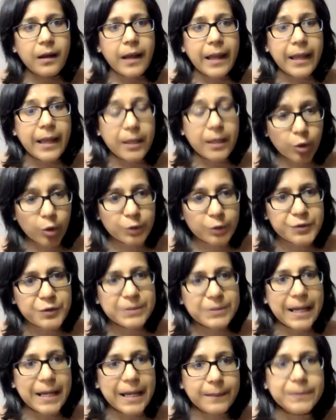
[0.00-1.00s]
and also
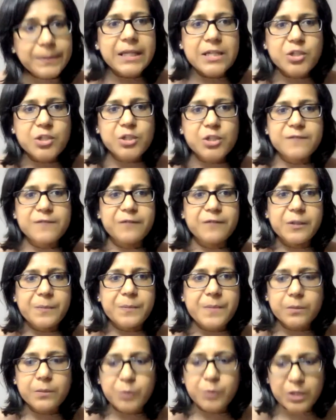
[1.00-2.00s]
the application
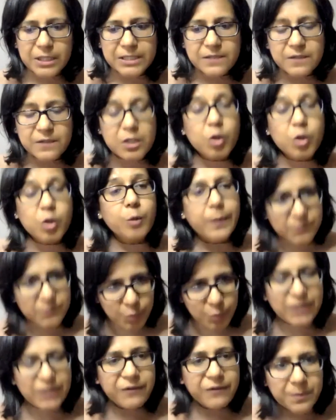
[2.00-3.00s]
development productivity go by
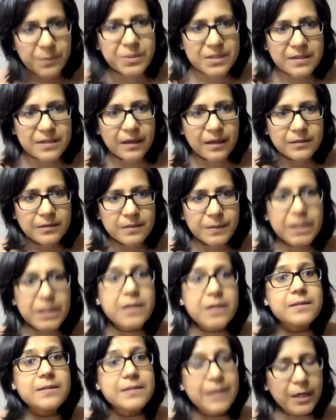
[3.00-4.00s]
25%,
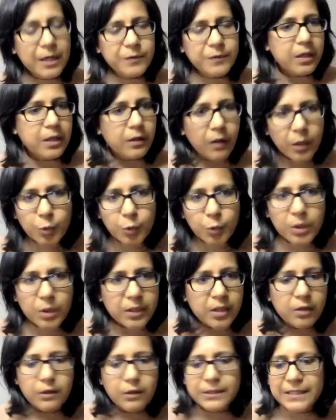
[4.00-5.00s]
because now they're not
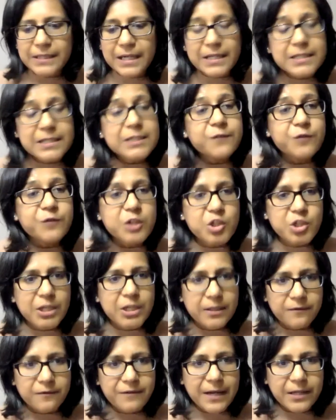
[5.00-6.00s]
working on the
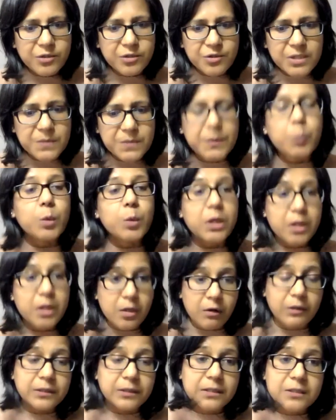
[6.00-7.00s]
undifferentiated factors, but
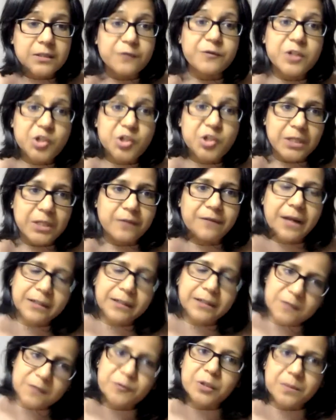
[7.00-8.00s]
working on the differentiating
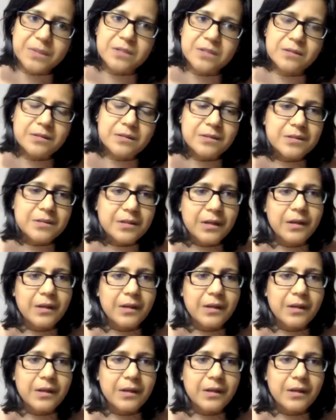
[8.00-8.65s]
factors for the business.